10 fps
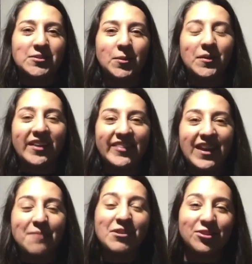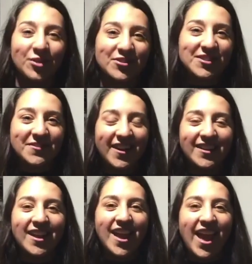was when we had the Game of Thrones
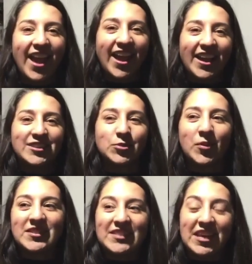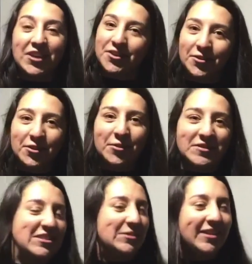event, and One State Cook Crew
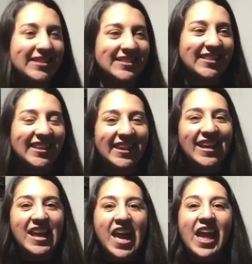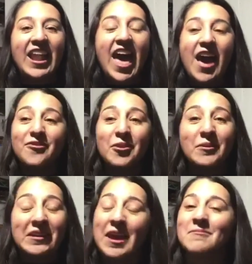was doing its thing, and
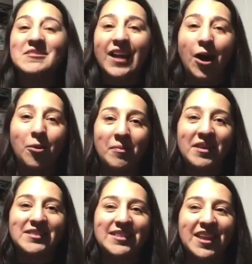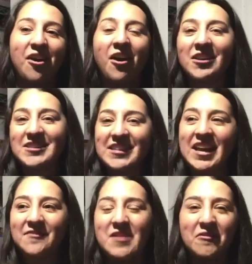everyone came in to help us. And
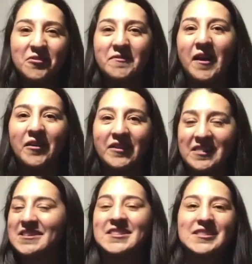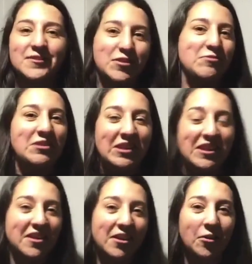honestly, I've never felt like the sense of
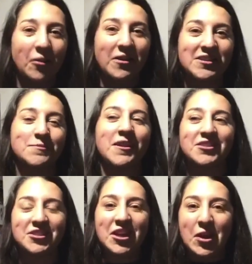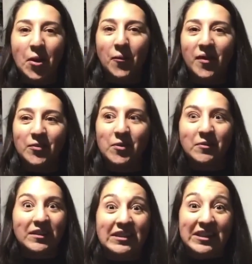community here at Cloyne as much when we
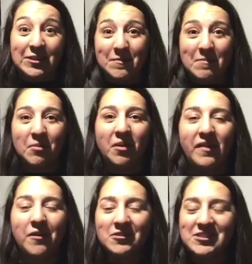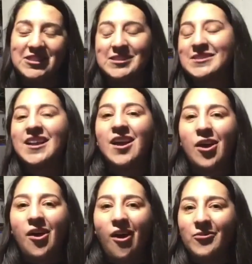really needed people, and that was just
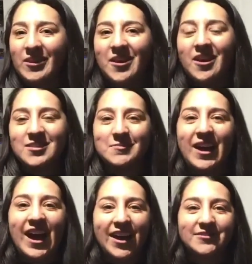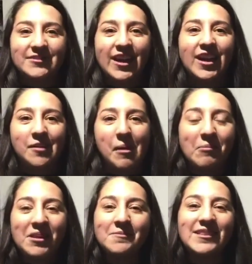really awesome to have. Um,
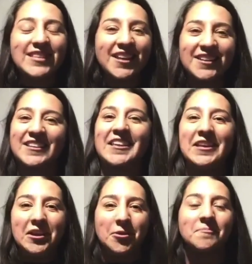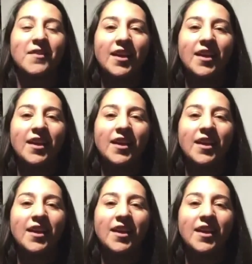I'm gonna miss him cooking here.